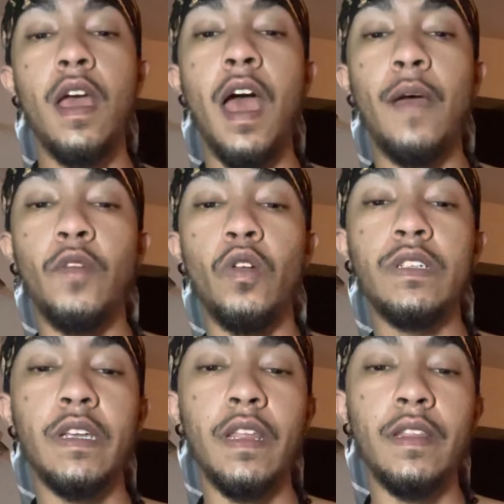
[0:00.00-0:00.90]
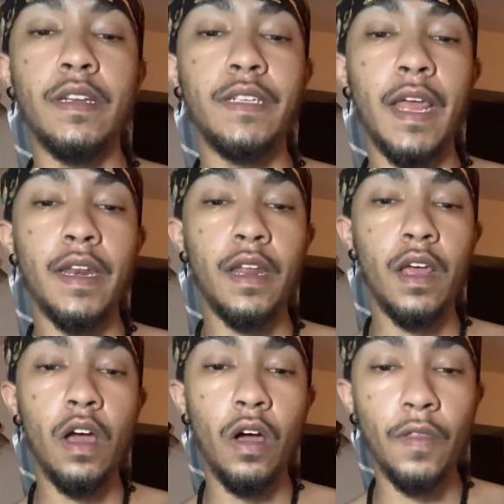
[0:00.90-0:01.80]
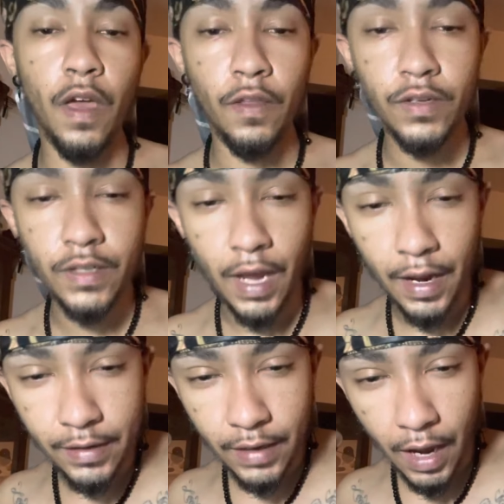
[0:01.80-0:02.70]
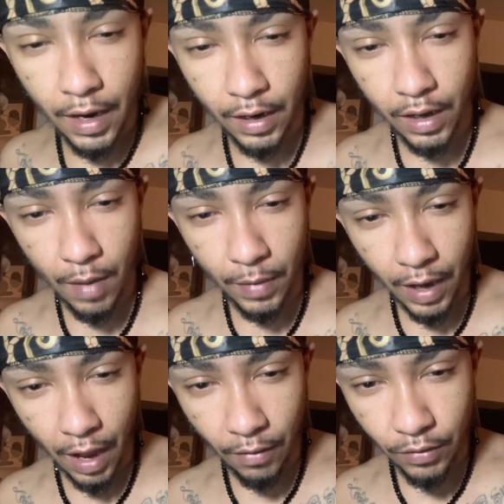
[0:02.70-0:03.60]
I'm noticing that the dent on the other side is kind of coming out.